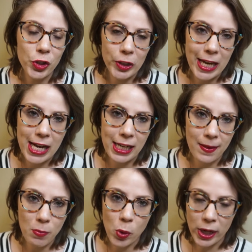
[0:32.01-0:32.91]
early on in
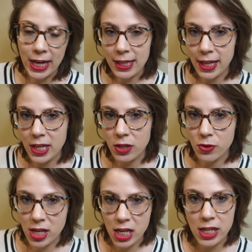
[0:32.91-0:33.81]
the morning that you
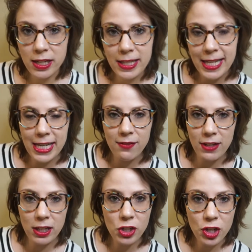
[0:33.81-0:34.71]
can take
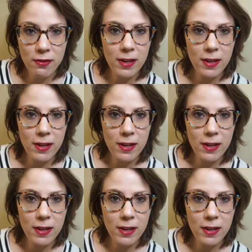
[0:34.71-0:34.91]
advantage of,